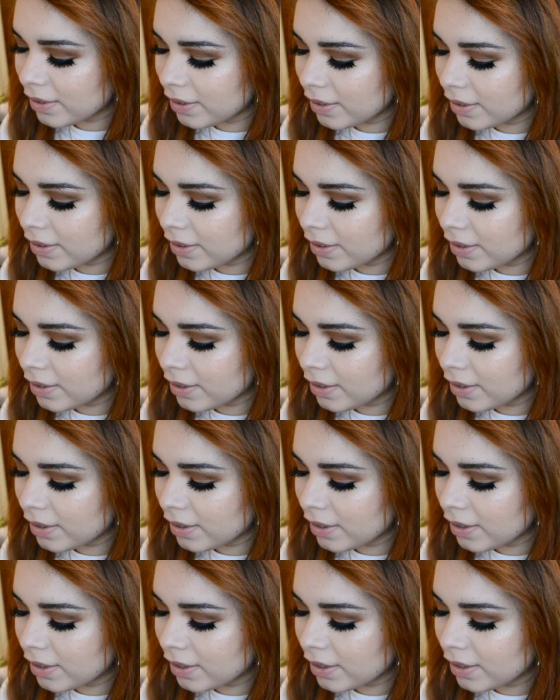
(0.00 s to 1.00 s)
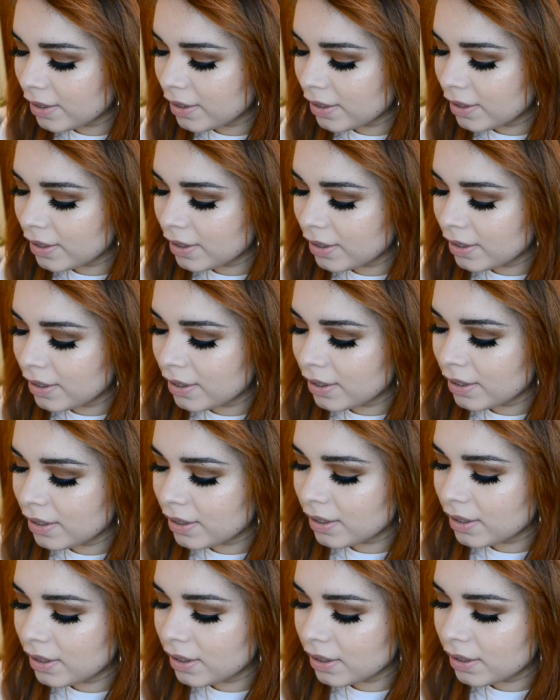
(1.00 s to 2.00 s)

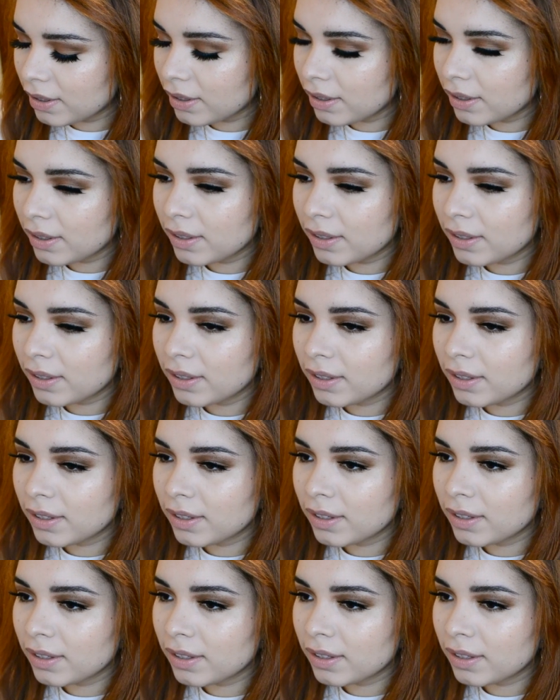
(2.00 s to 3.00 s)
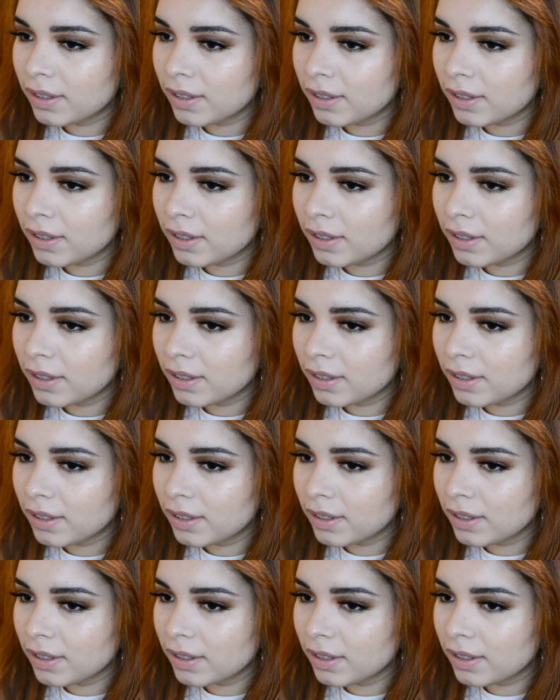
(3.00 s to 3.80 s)
Nothing is said.